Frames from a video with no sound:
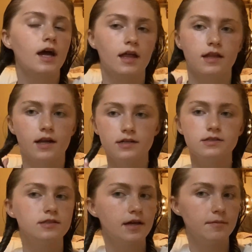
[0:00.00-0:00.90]
And then I
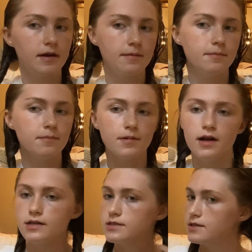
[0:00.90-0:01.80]
just take my
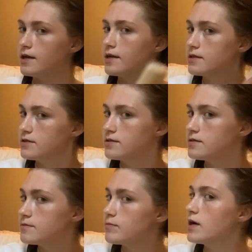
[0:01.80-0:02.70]
brush and
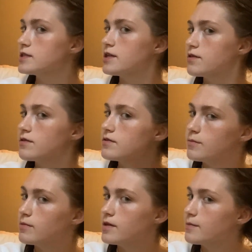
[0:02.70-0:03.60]
just brush it through to
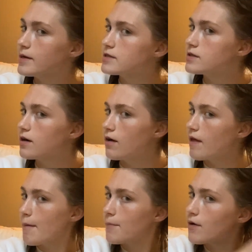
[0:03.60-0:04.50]
really make sure all that
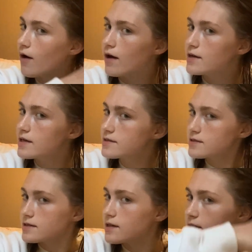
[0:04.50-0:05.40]
product
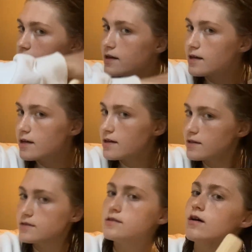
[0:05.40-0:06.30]

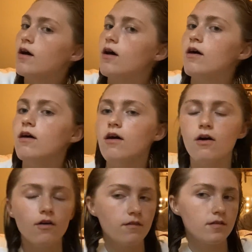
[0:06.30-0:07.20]
is all
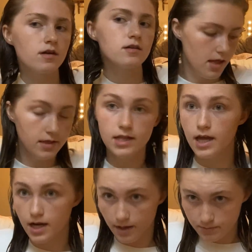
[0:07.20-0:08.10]
over. And then
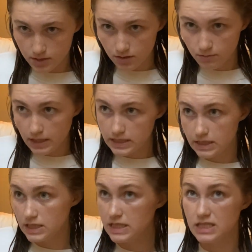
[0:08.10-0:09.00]
I'm just gonna wait till
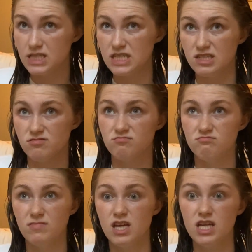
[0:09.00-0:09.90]
this is like
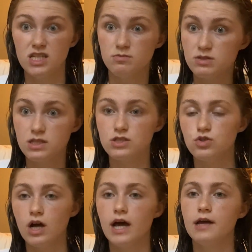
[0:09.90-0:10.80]
80%
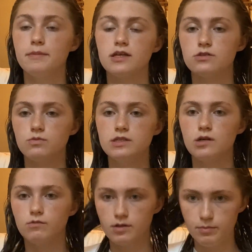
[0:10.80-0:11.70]
dry because we
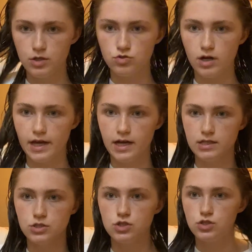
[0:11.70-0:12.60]
don't want to blow dry
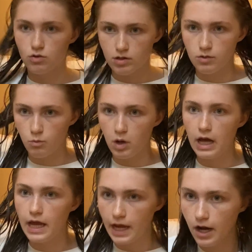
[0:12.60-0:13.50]
out so
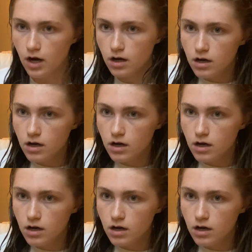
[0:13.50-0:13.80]
wet hair.